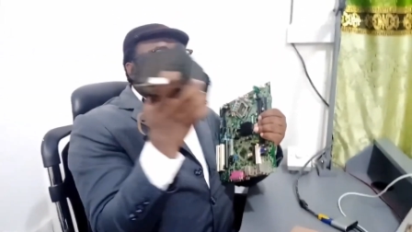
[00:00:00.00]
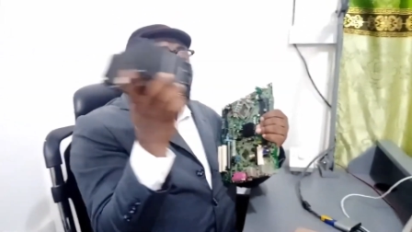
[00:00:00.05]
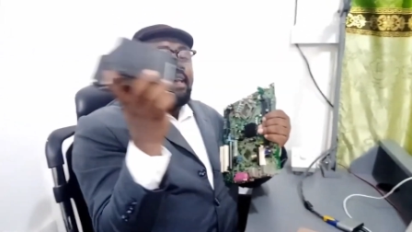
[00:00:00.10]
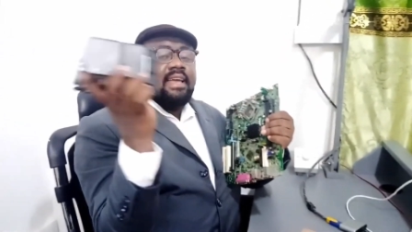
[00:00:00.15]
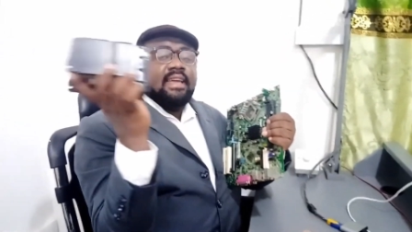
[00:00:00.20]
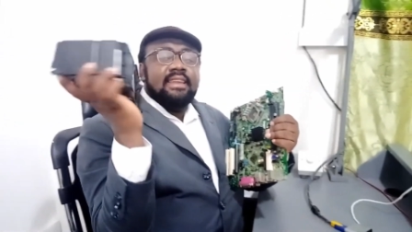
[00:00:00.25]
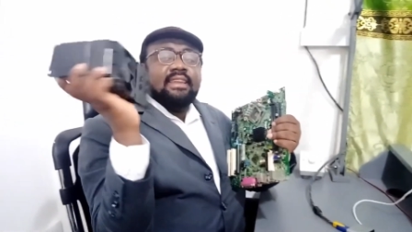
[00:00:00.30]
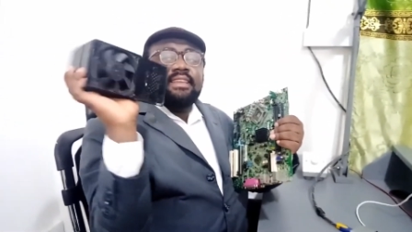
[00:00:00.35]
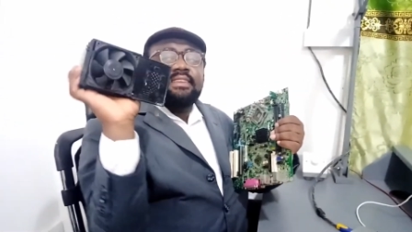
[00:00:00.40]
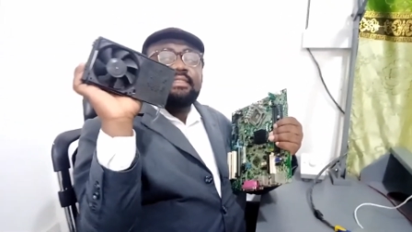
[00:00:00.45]

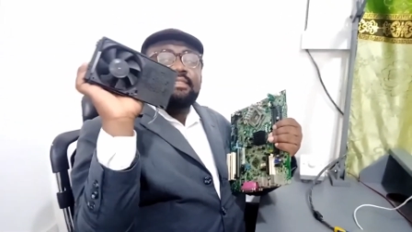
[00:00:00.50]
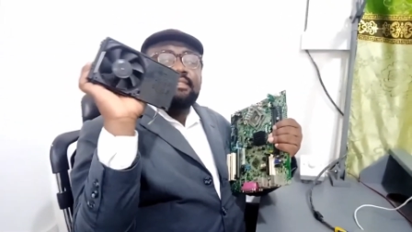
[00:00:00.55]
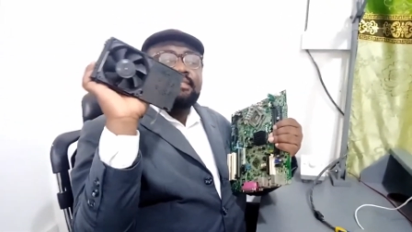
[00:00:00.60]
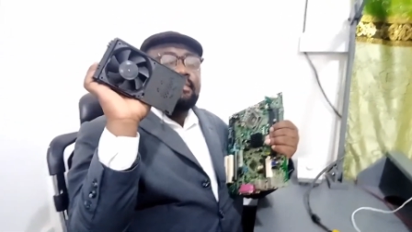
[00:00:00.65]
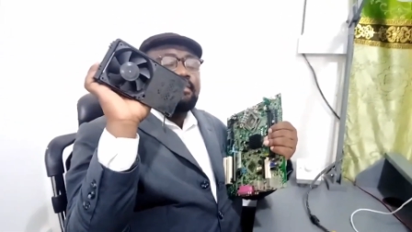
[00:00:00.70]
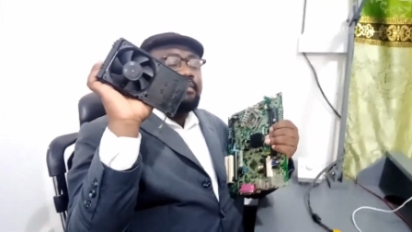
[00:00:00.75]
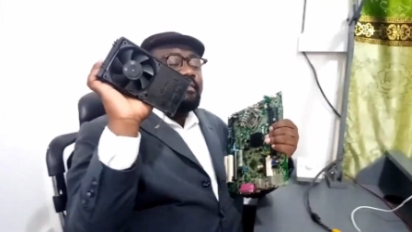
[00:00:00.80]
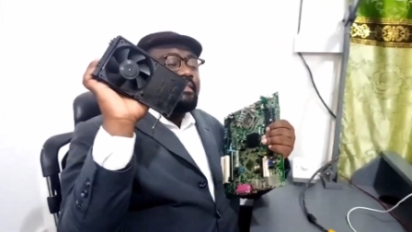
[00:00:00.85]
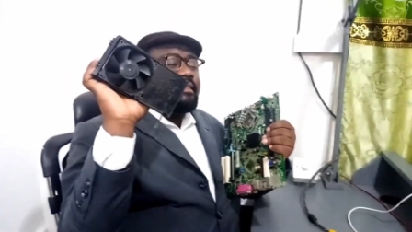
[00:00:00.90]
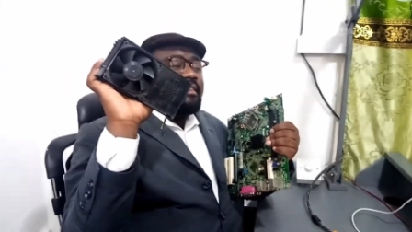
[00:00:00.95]
and
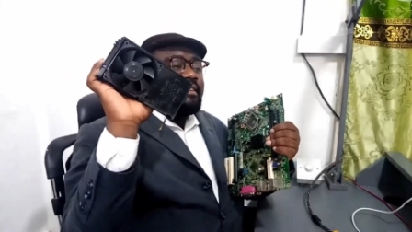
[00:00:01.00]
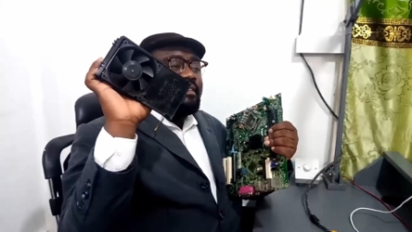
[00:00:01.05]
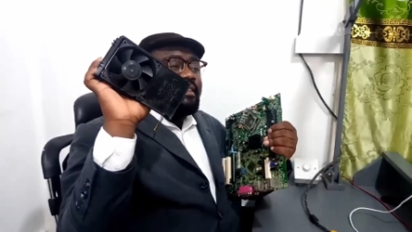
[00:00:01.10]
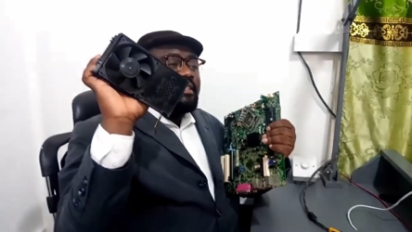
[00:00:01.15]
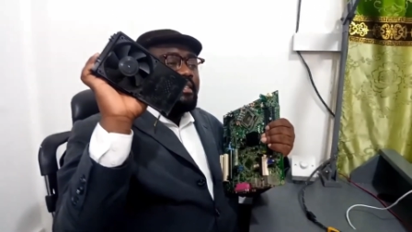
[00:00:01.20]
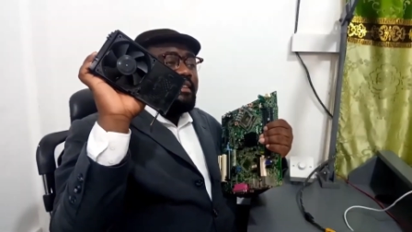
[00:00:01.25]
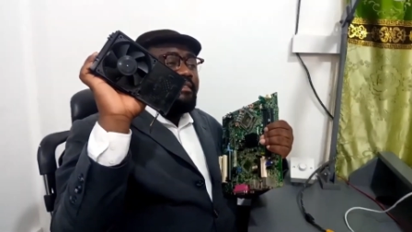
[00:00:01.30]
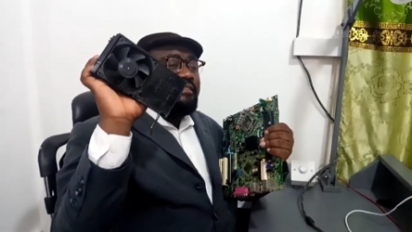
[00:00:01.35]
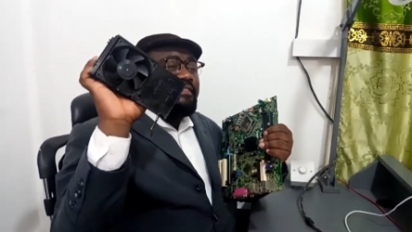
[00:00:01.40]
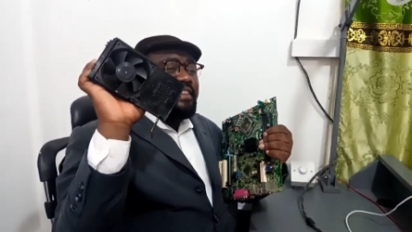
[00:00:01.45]

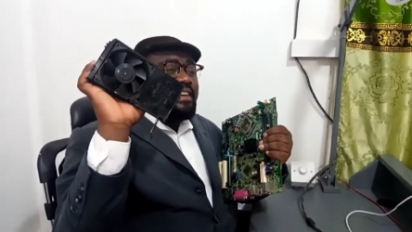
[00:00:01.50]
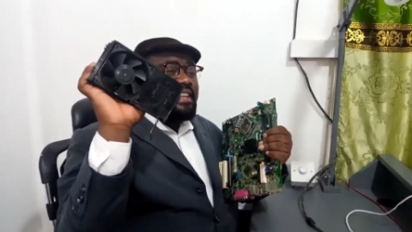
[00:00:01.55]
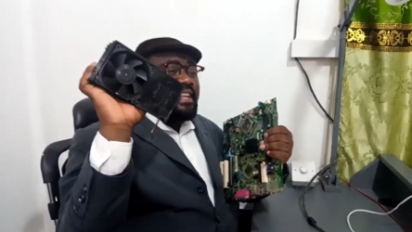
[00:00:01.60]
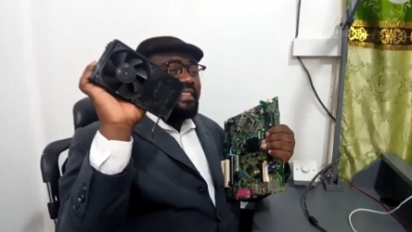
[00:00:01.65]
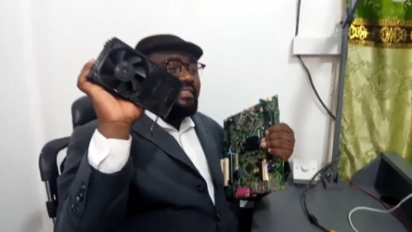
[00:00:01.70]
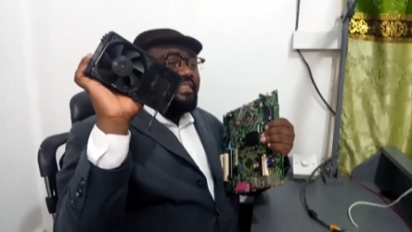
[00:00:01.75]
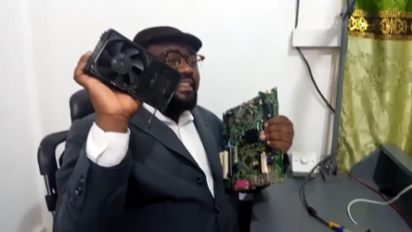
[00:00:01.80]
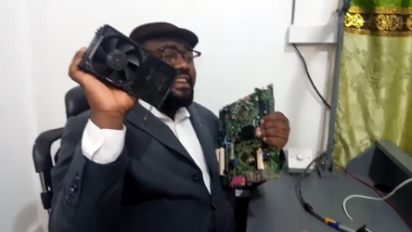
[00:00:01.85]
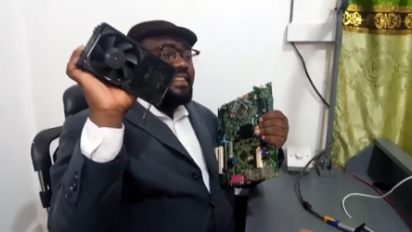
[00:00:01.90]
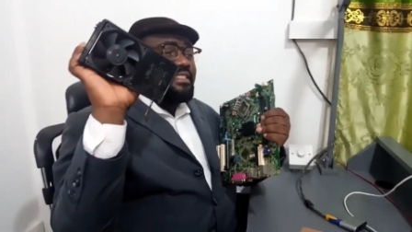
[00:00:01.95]
there's a fan
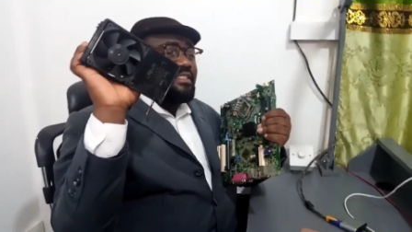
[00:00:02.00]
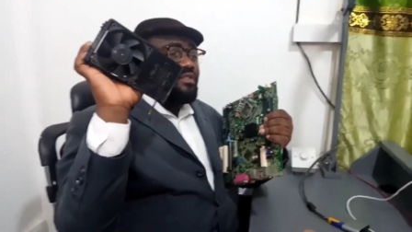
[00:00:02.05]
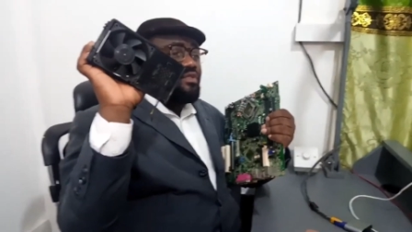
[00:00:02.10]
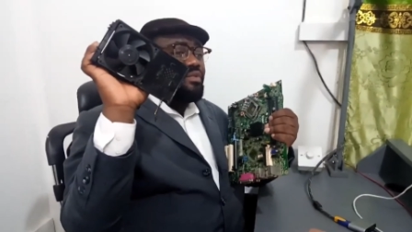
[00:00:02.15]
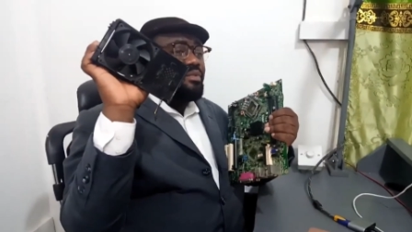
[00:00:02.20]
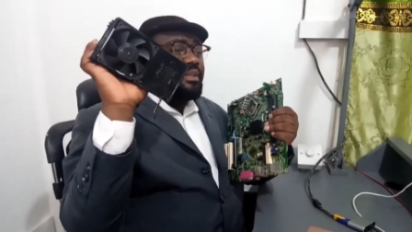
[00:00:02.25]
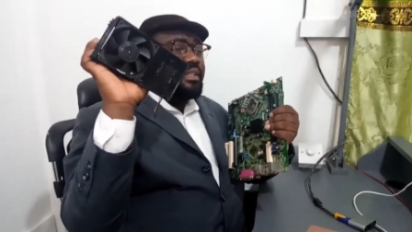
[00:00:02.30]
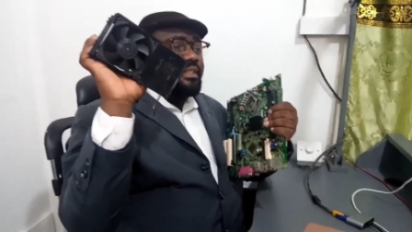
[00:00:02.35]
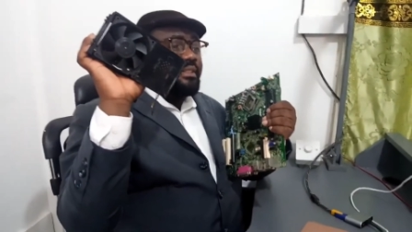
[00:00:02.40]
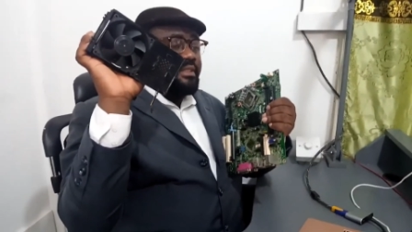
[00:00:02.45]
attached
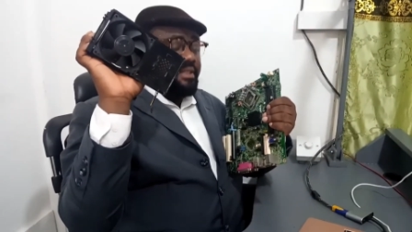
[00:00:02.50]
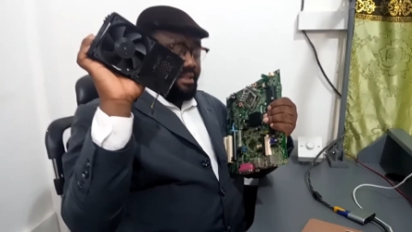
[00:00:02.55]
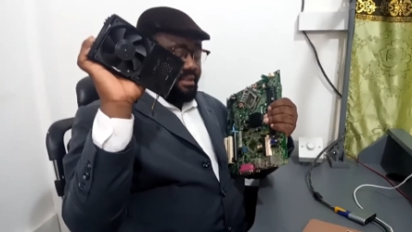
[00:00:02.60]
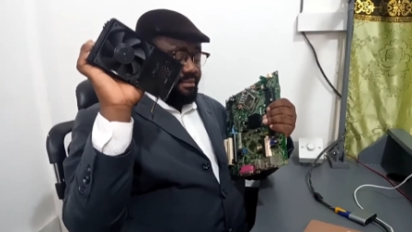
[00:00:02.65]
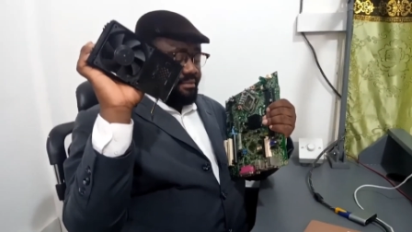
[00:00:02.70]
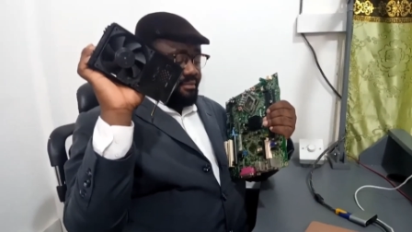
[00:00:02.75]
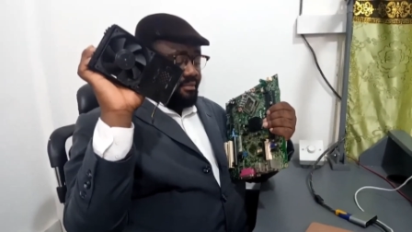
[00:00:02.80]
to it.